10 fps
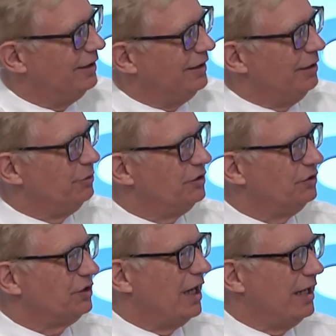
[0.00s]
It was
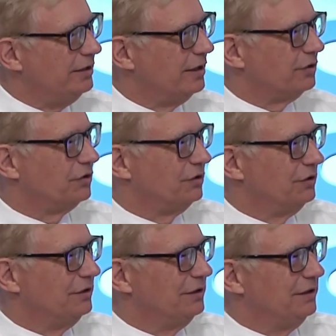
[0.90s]
his kindness
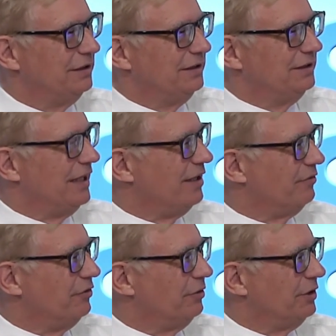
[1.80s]
that
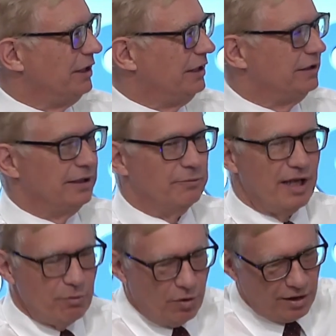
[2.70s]
infuriated them.
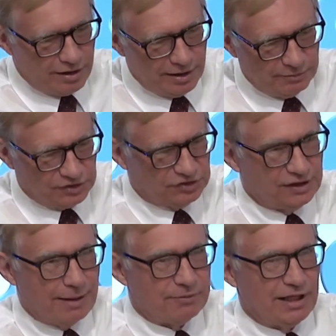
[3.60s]
They wanted him to
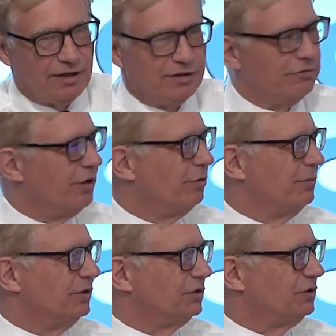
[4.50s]
slap down the
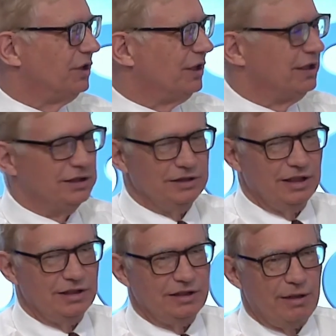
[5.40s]
Romans.
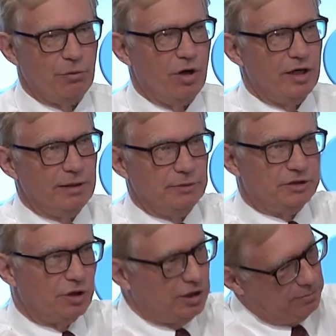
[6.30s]
They wanted him to
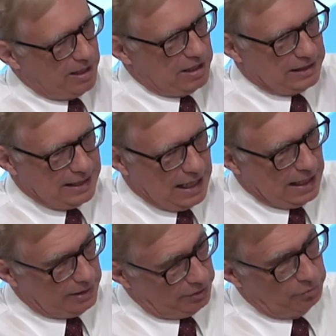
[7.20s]
talk about a
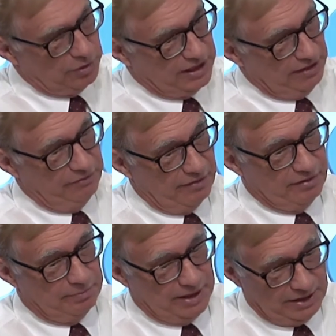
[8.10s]
God who will give
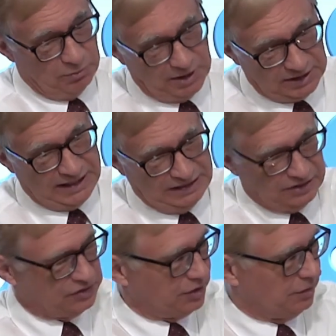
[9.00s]
everybody what they
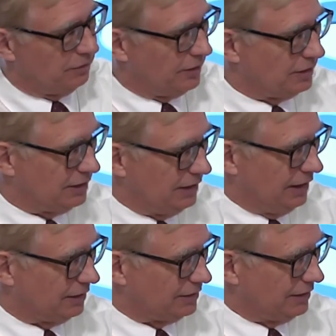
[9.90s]
deserve at the
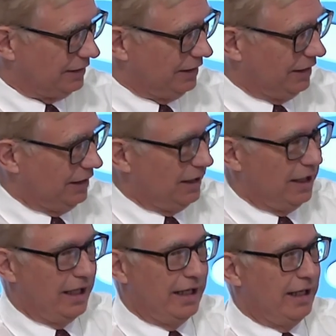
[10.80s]
end.
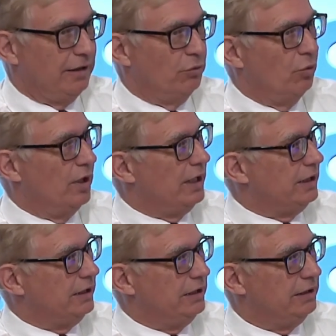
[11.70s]
And
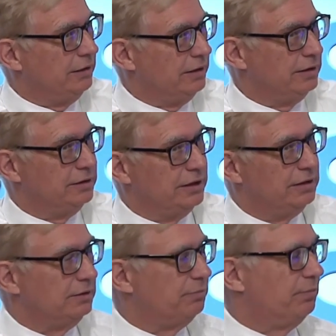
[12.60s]
when he
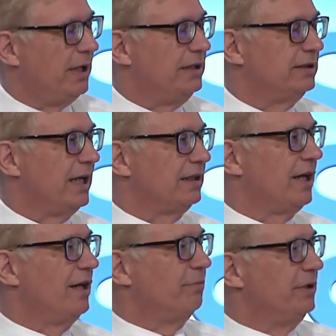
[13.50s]
didn't paint that
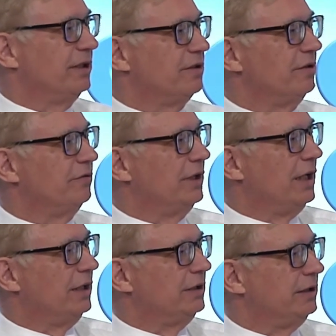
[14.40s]
kind of picture of
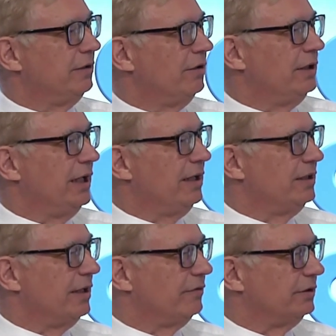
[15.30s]
God, they thought he had a
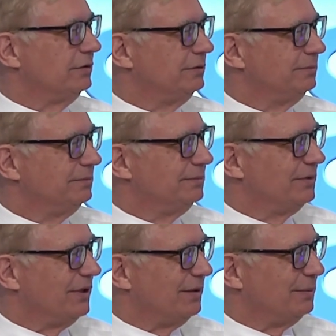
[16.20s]
devil.
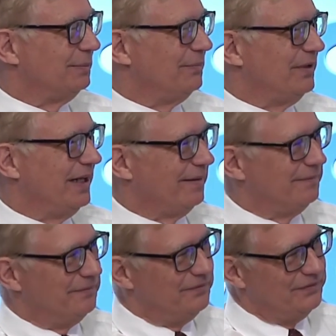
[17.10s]
So, yeah,
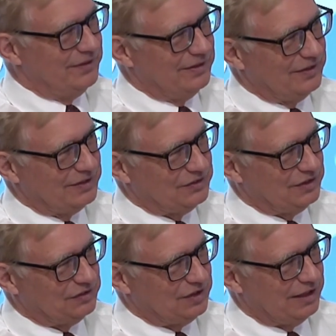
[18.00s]

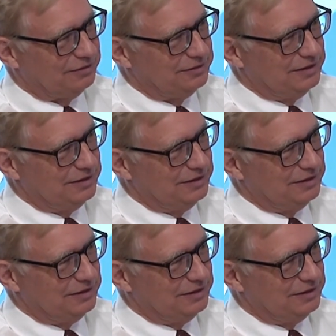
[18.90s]
interesting stuff.